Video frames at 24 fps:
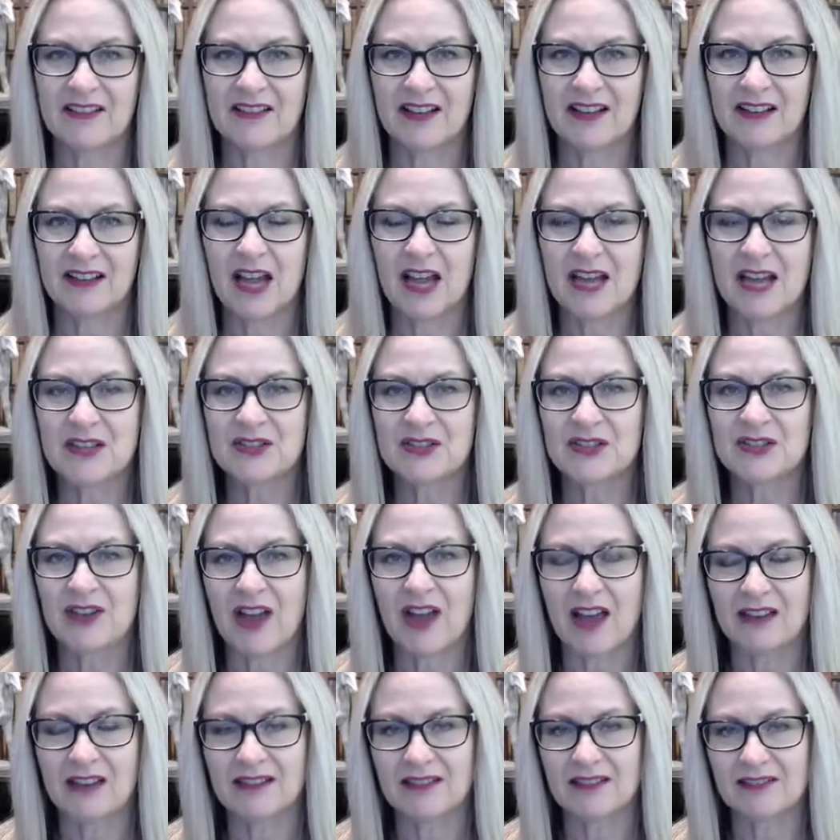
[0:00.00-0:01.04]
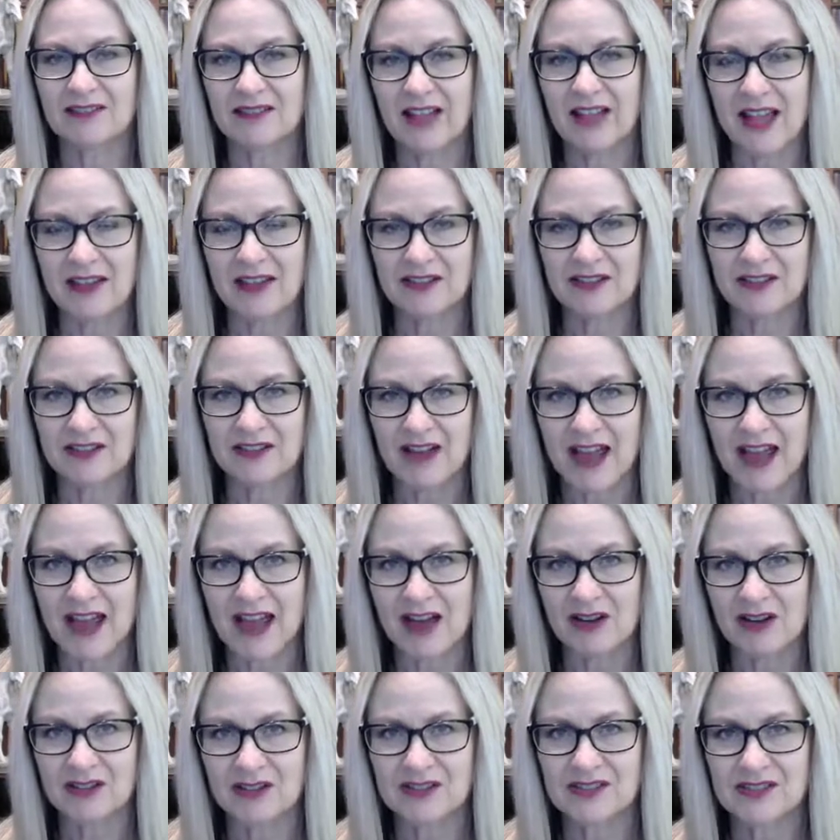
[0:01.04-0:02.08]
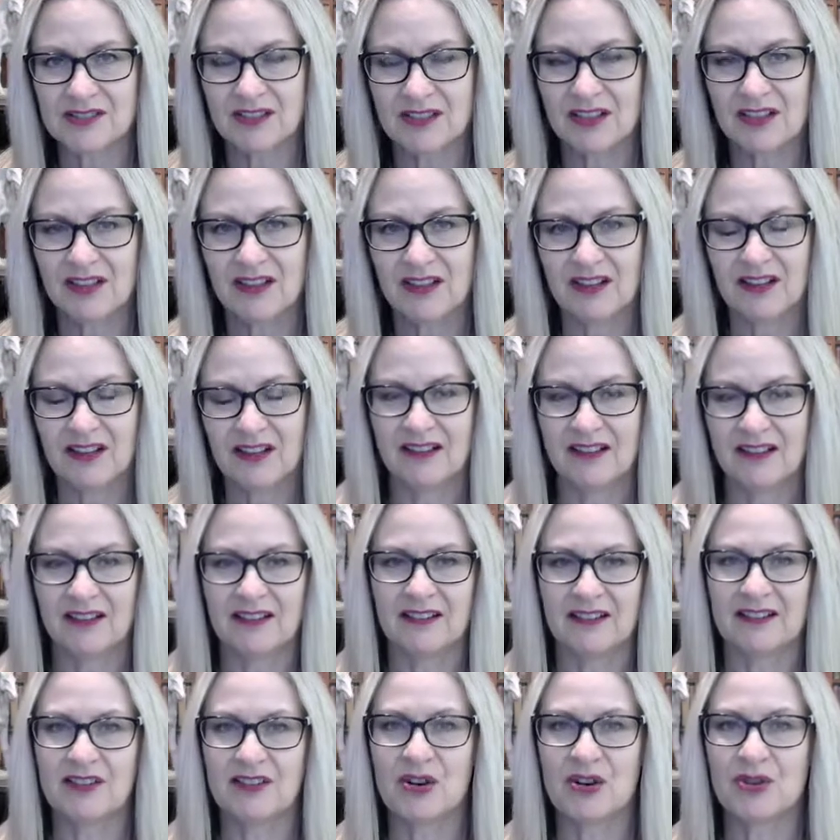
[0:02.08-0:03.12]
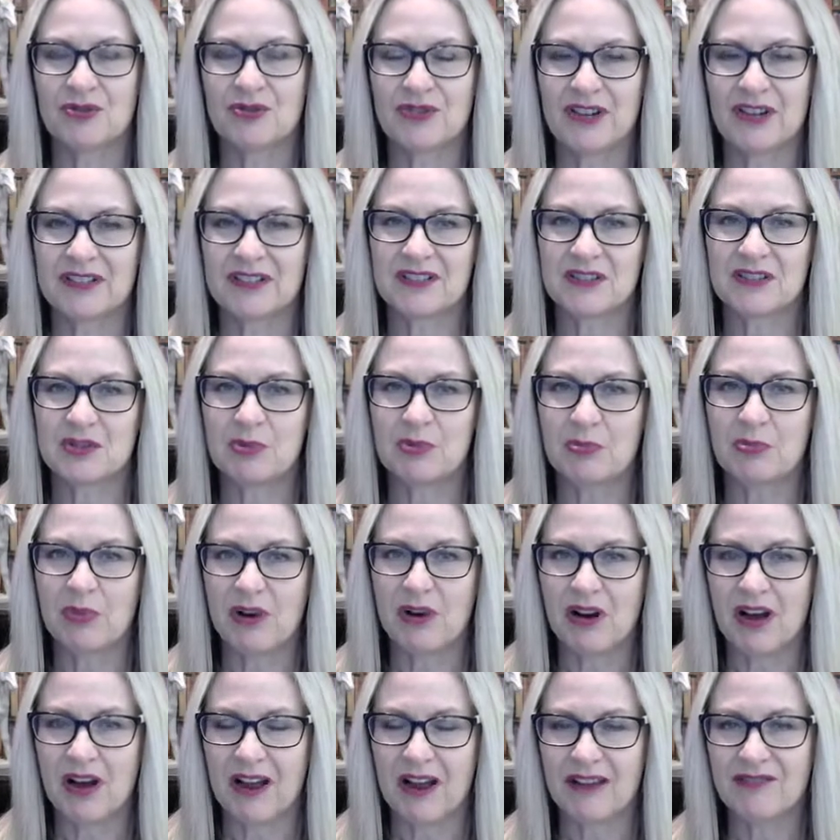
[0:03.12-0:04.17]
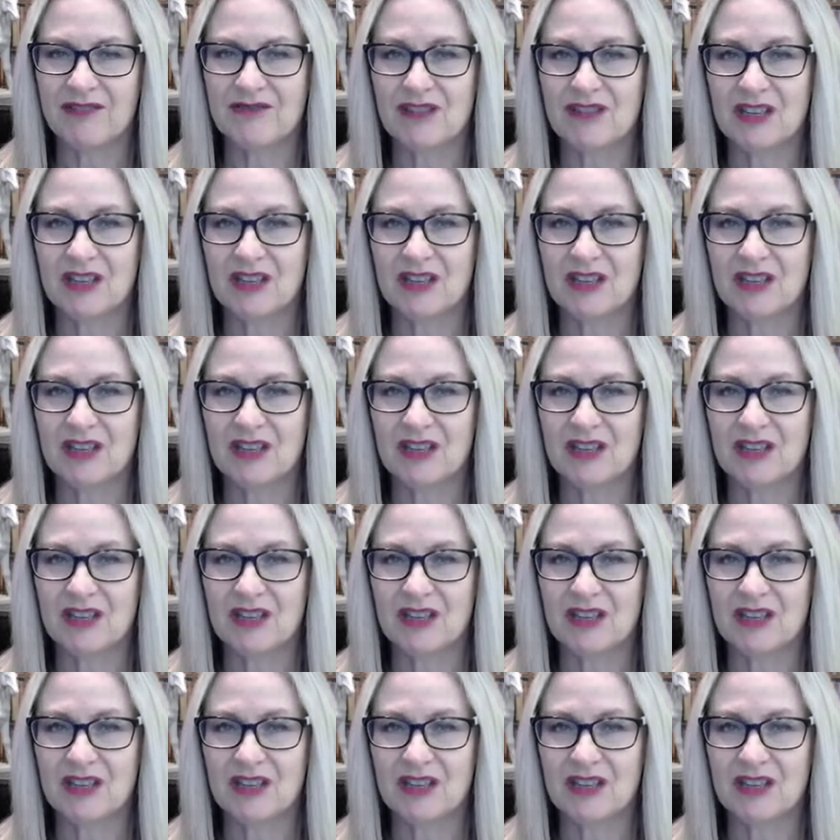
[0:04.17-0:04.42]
case, you had Land & House contracting to buy the